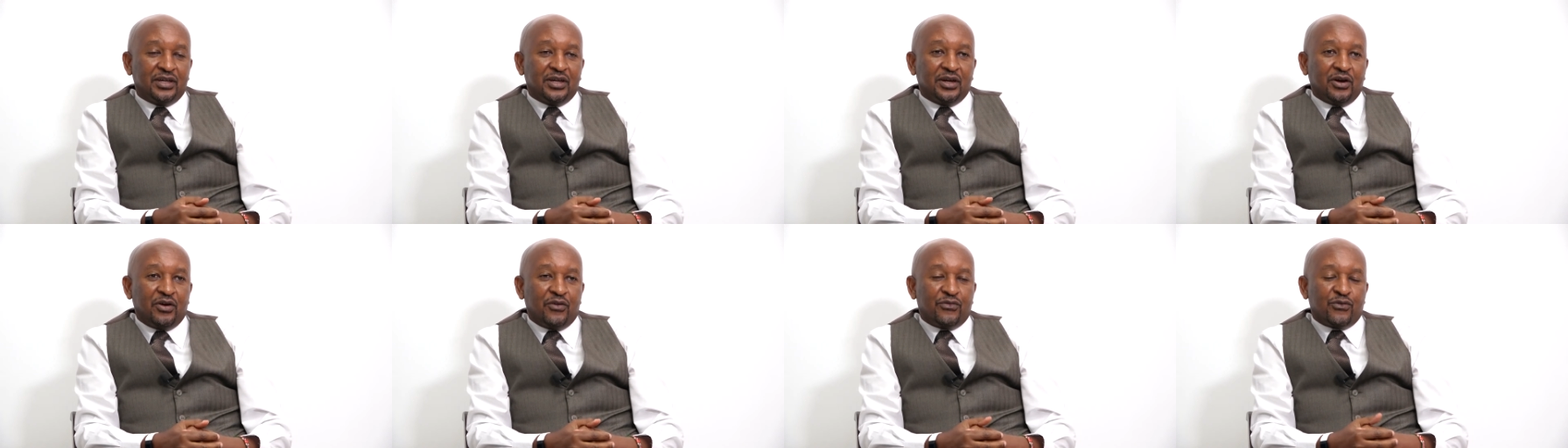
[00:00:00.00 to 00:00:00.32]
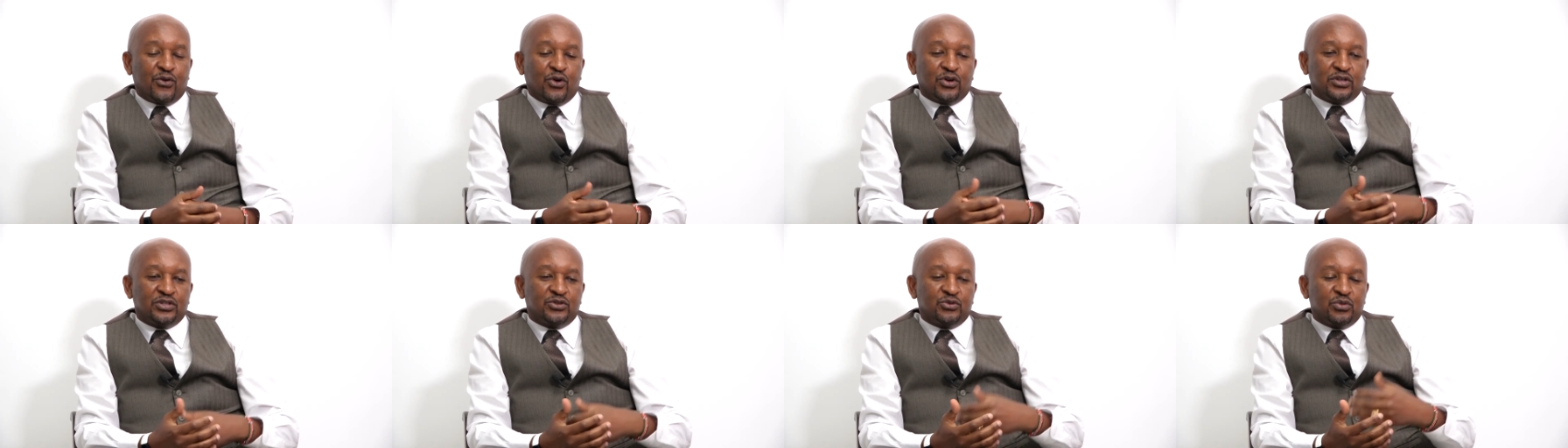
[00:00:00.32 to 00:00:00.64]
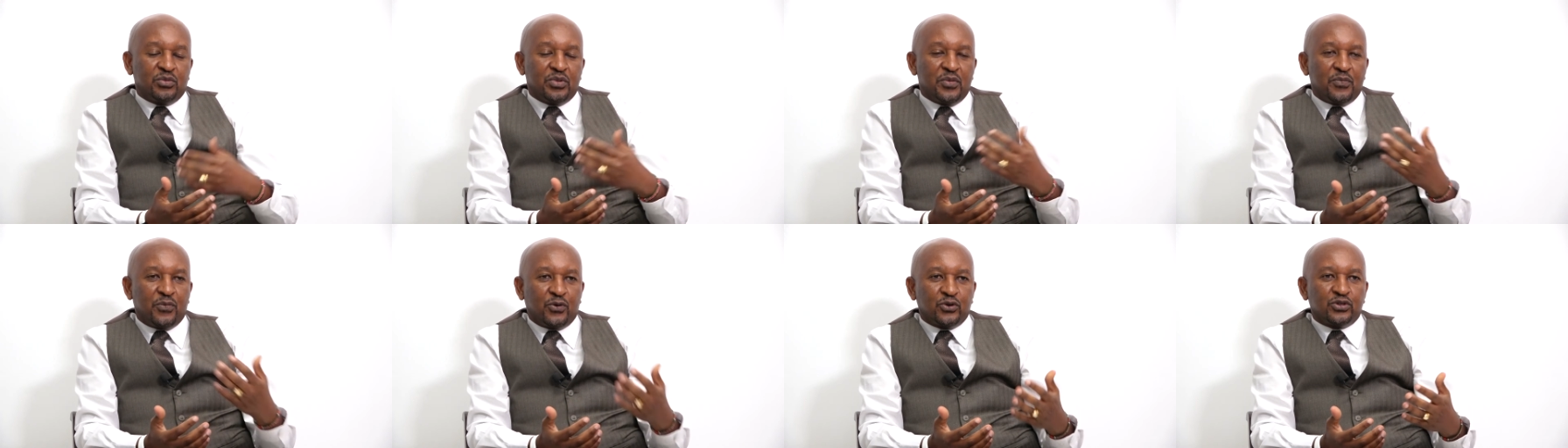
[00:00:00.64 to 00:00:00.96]
Of course, to
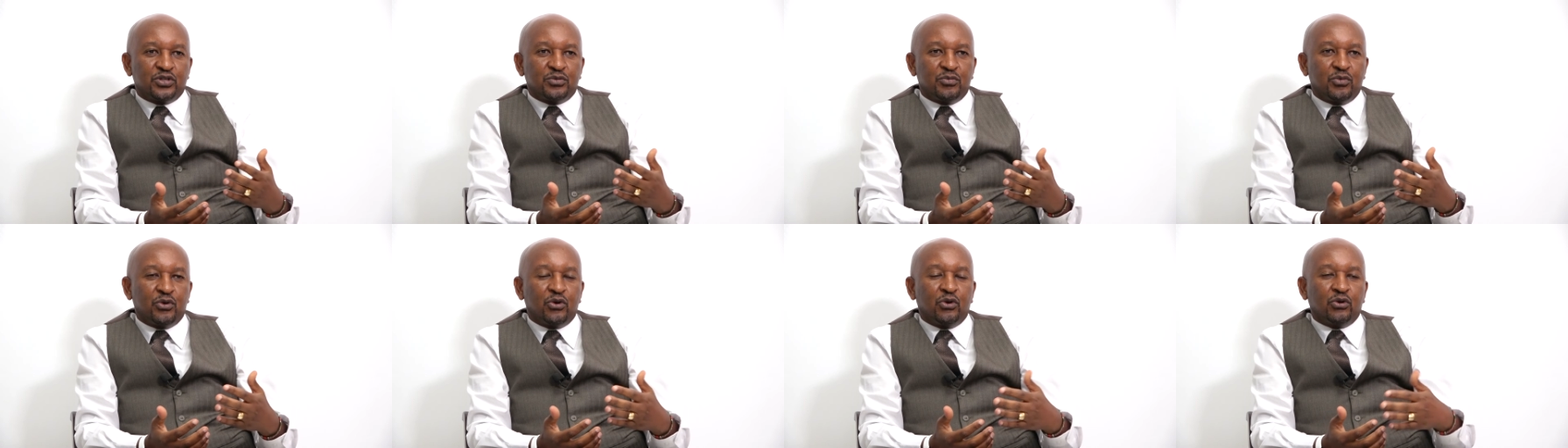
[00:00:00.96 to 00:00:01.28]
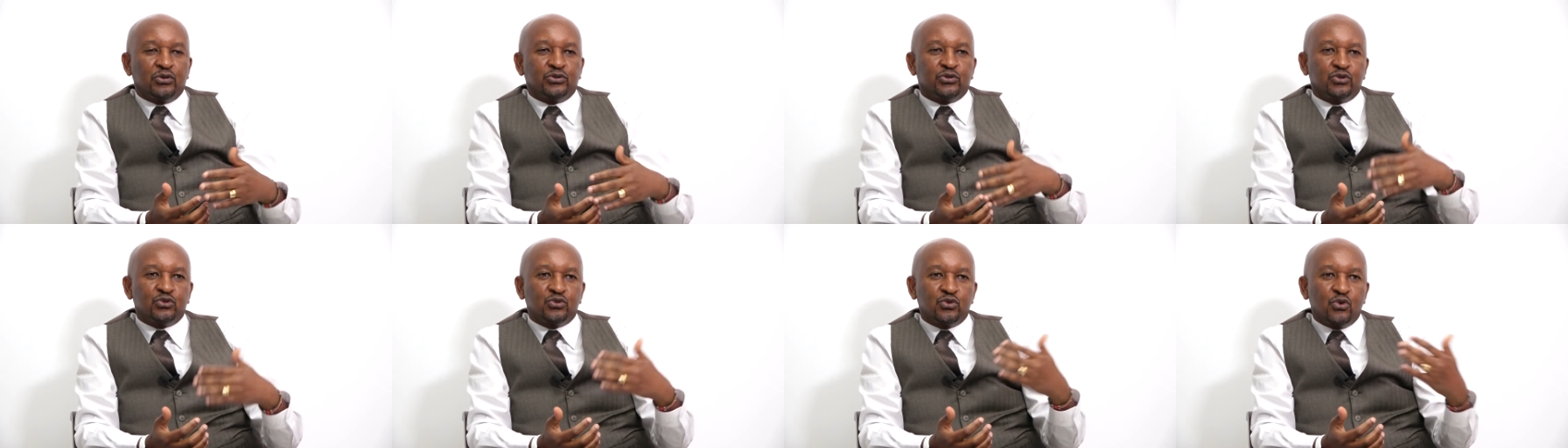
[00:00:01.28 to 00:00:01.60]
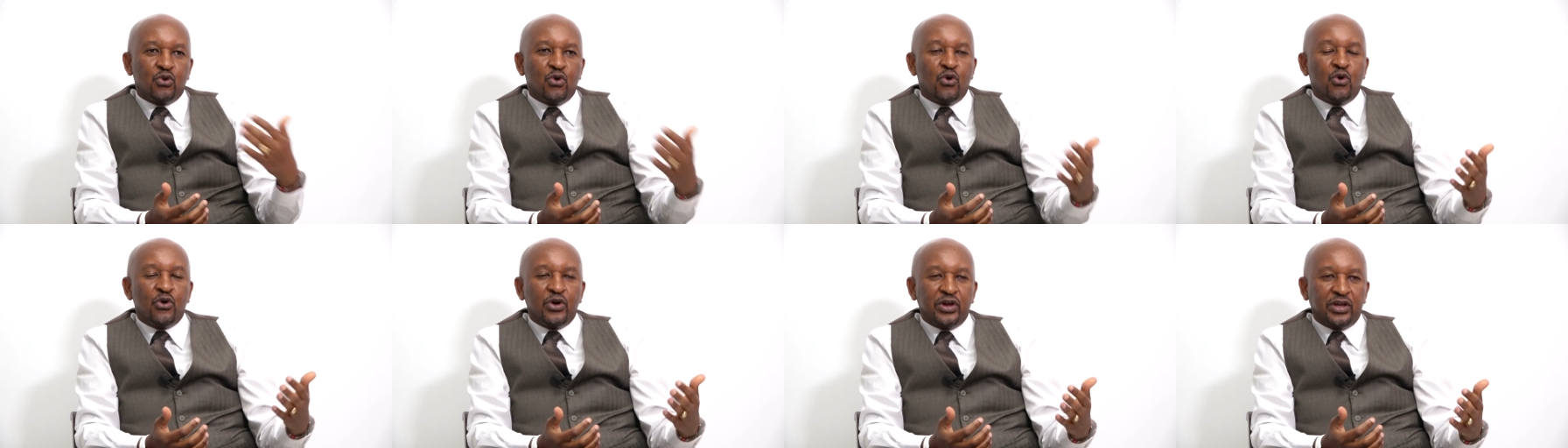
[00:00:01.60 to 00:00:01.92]
be possible also to
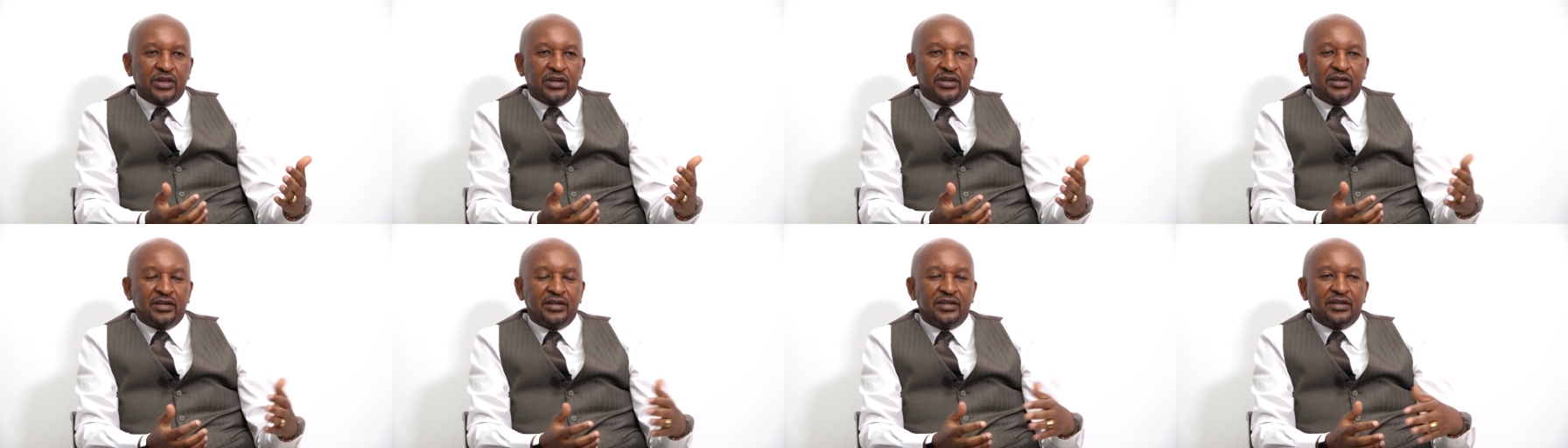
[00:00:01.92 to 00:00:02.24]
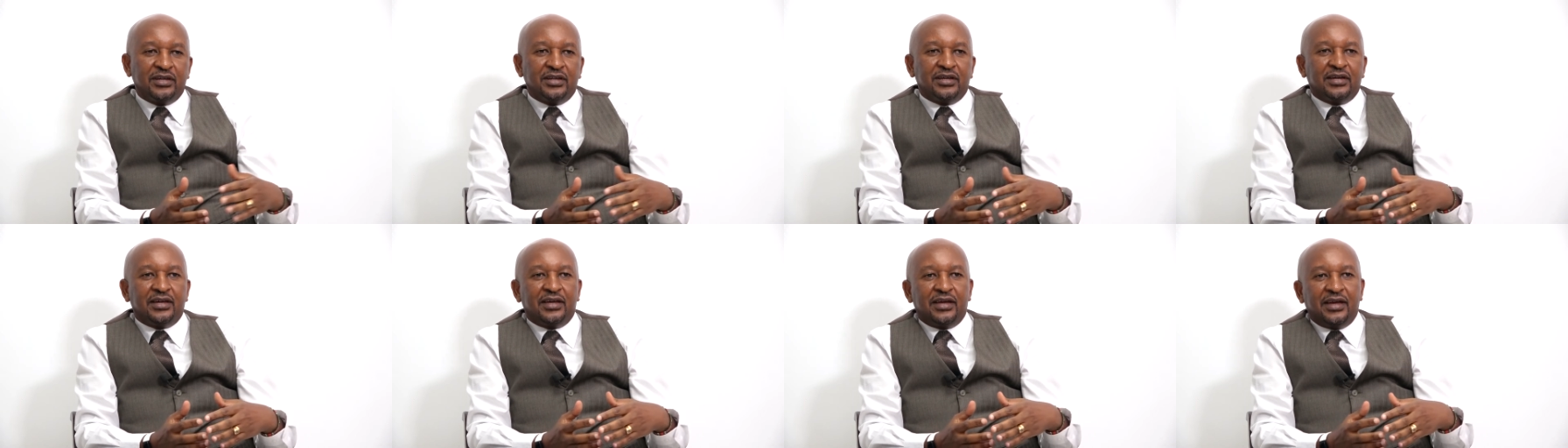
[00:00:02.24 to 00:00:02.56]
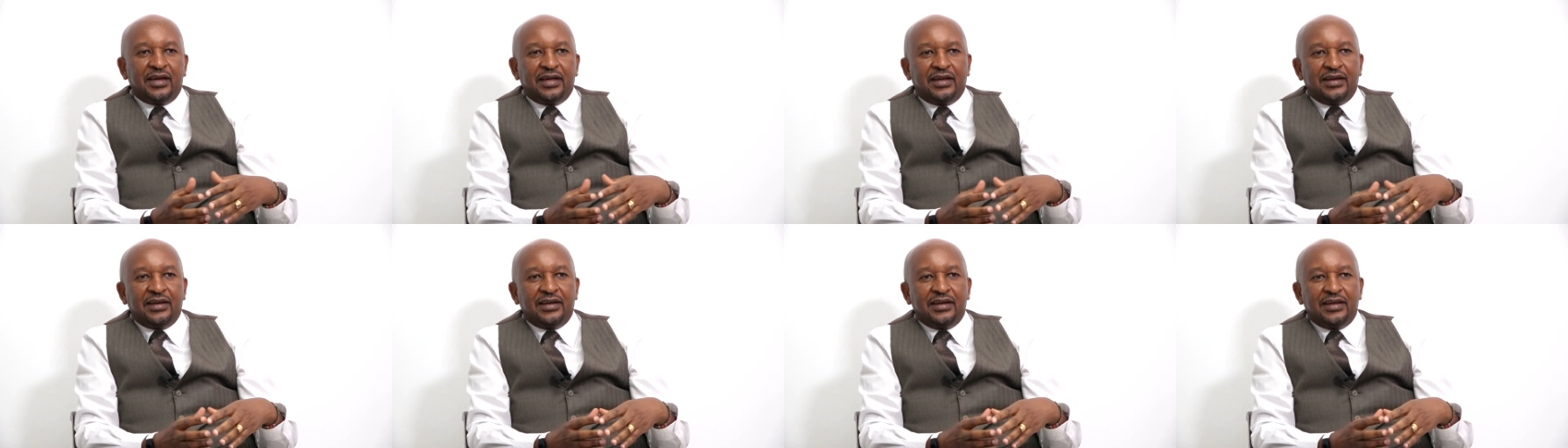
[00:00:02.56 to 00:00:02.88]
go in
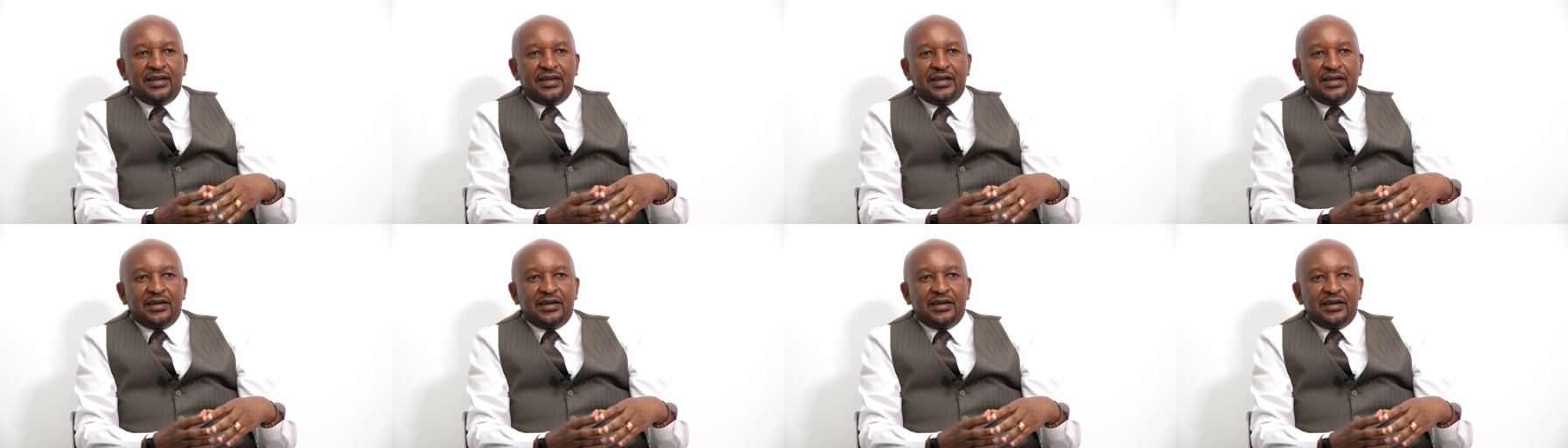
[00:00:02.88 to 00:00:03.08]
and